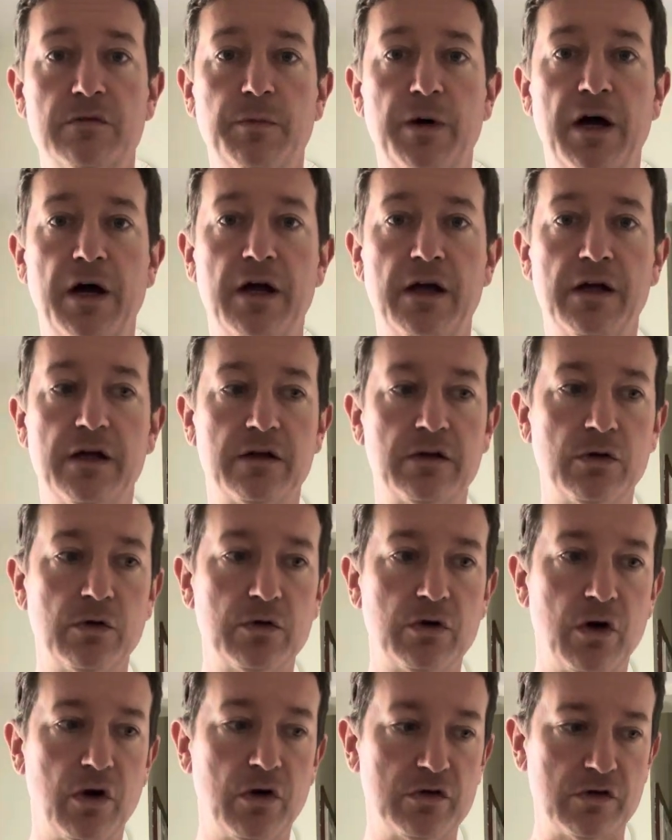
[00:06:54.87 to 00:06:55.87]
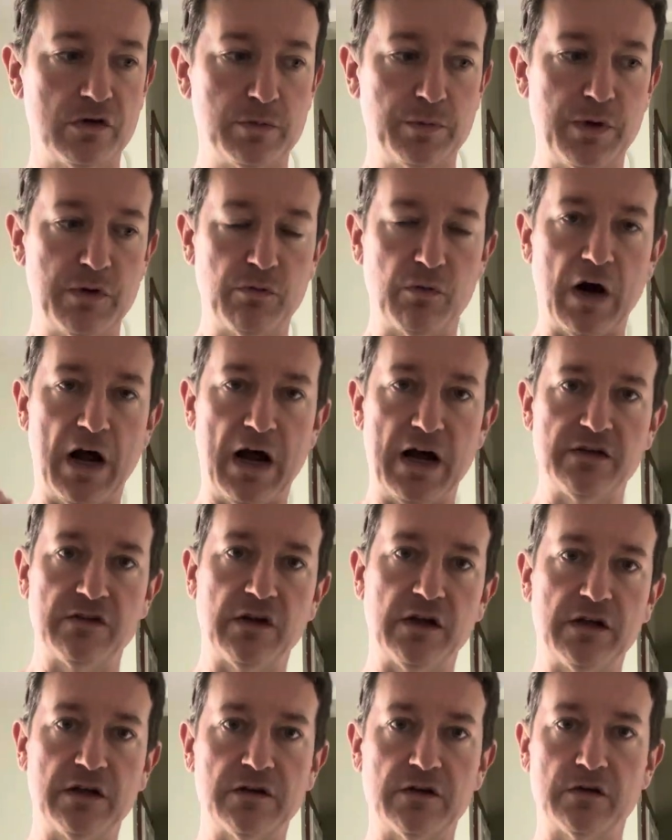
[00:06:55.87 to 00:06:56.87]
my glucose has been
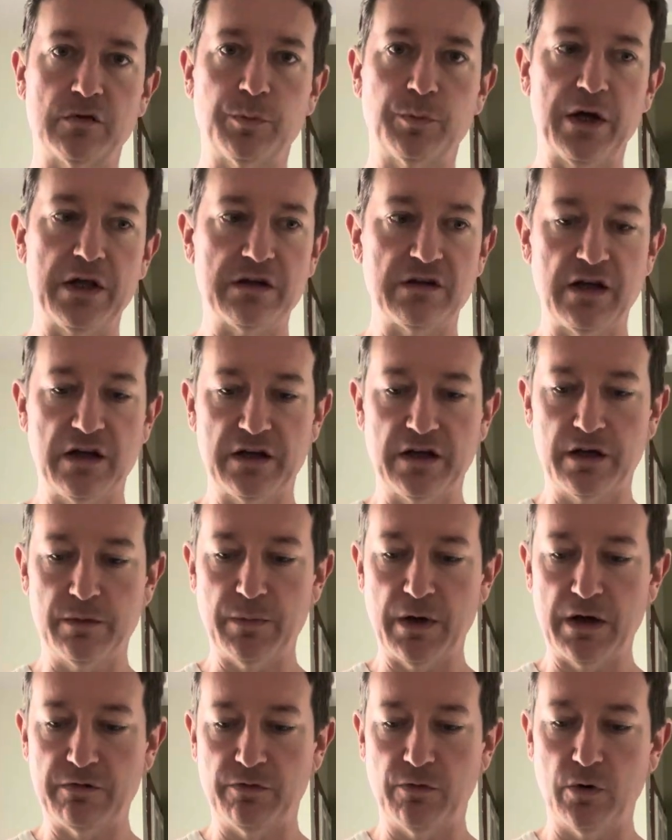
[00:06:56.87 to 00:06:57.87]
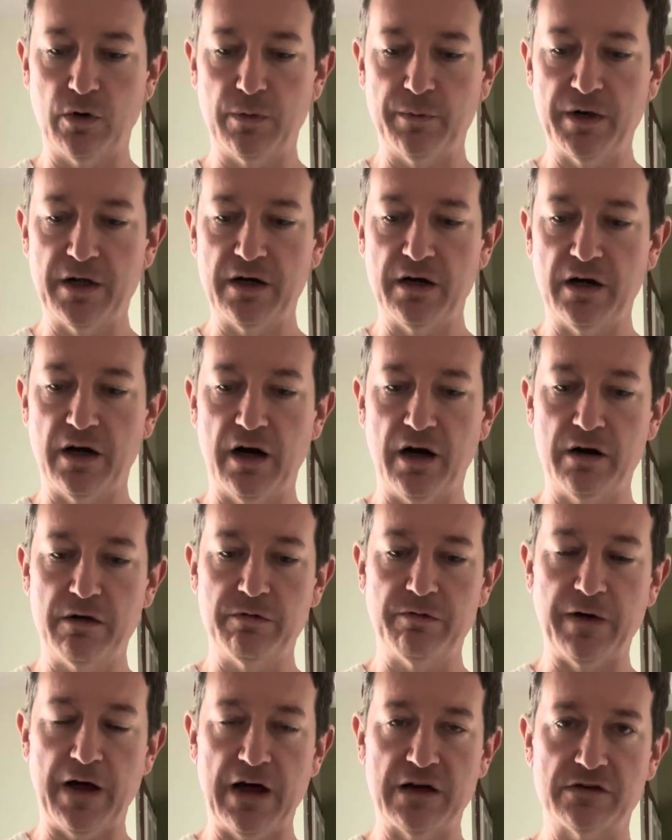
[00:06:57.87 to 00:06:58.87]
rising despite taking metformin on
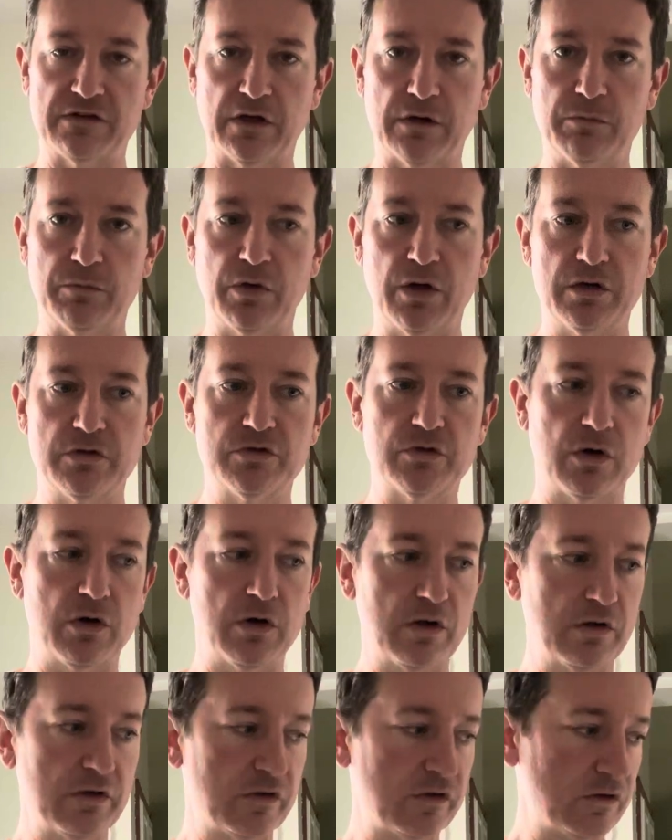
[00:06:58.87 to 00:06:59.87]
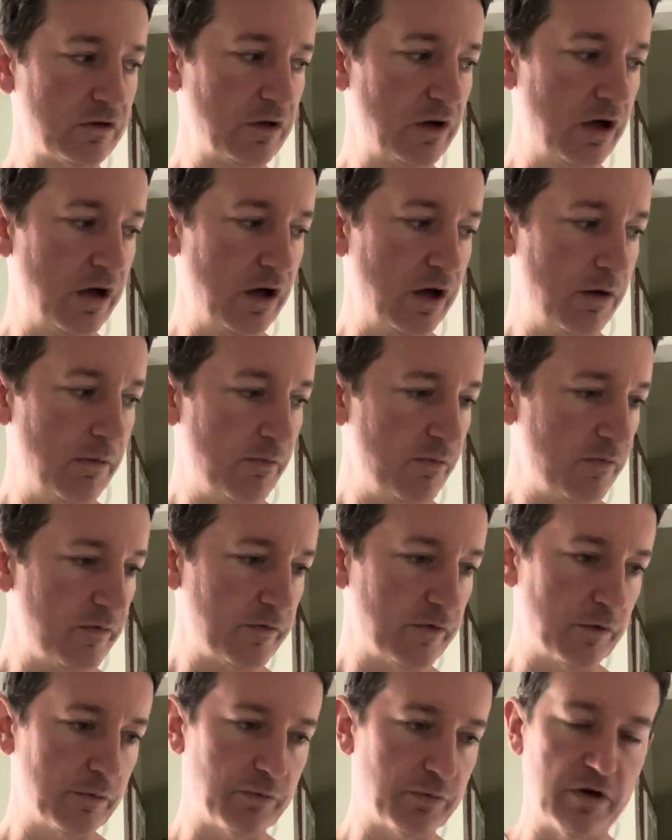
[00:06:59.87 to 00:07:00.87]
fasting blood draws
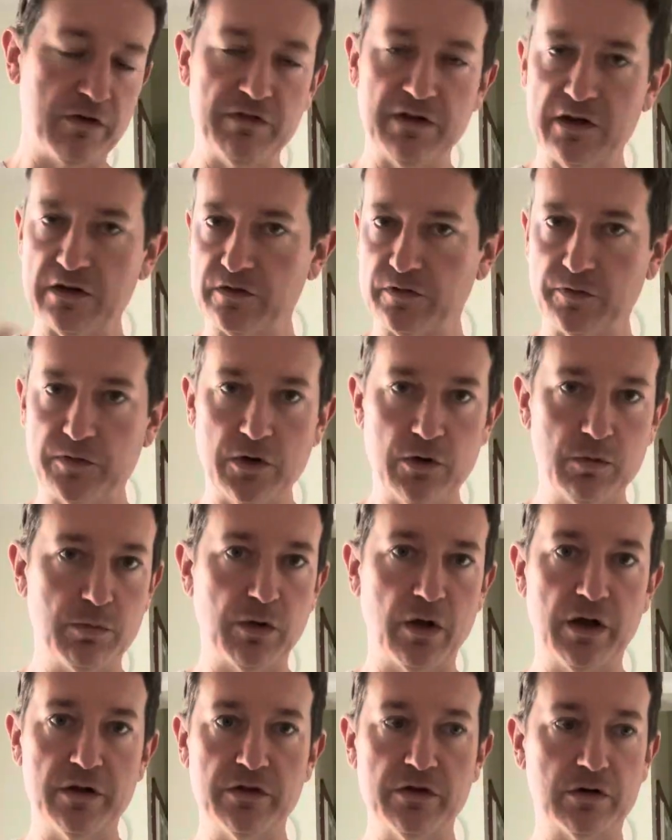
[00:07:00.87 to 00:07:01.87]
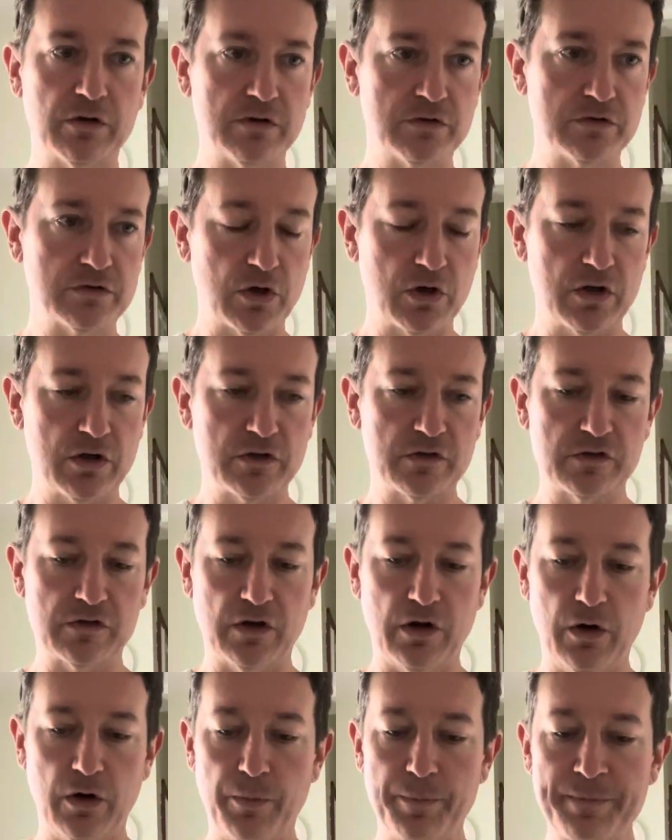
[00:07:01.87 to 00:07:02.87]
for previous few blood draws.
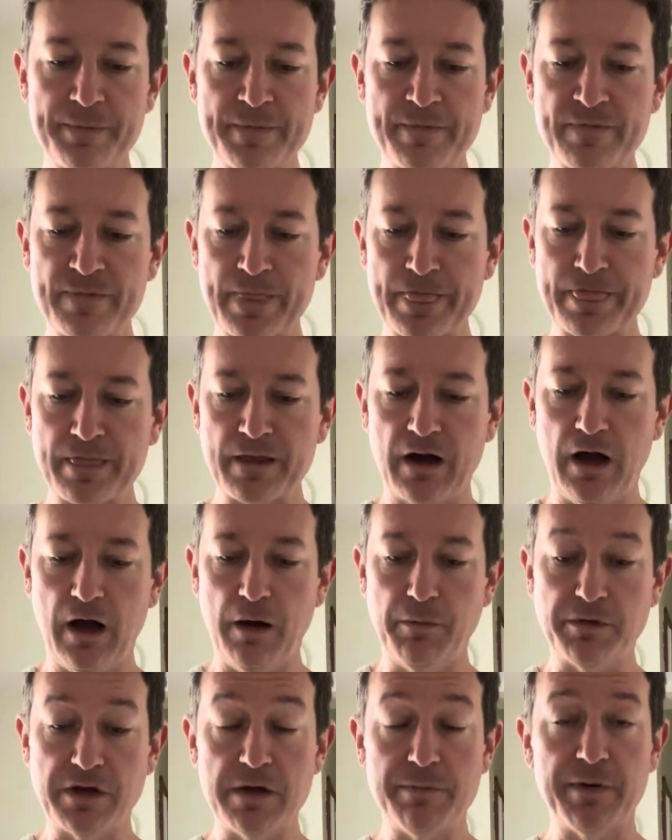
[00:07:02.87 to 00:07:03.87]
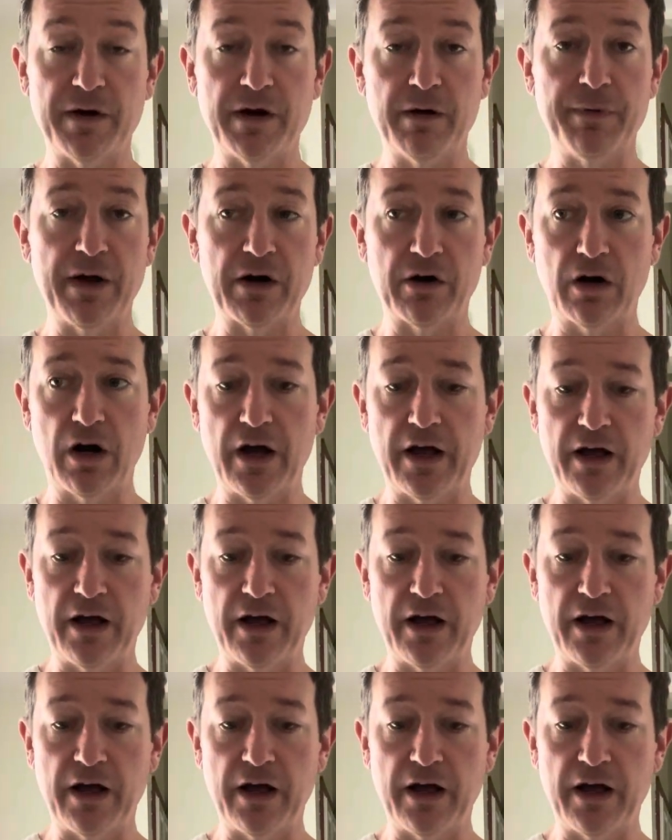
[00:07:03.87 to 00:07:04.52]
So I'm keeping a better eye